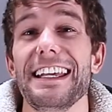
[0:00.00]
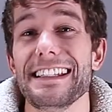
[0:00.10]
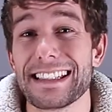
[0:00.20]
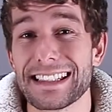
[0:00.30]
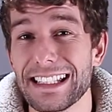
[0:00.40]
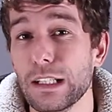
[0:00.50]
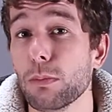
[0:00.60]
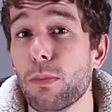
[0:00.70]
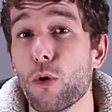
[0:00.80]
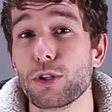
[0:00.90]
a single
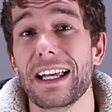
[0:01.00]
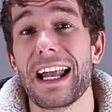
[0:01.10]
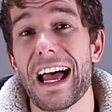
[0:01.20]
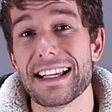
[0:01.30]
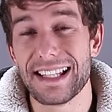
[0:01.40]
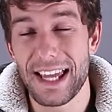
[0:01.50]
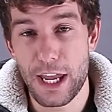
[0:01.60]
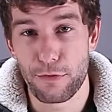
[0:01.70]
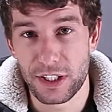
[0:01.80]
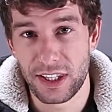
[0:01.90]
board that has
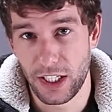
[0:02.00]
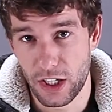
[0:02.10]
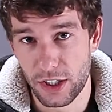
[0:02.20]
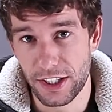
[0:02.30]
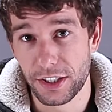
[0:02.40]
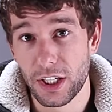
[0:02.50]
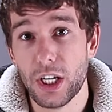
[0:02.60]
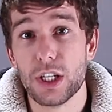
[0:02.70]
everything on it.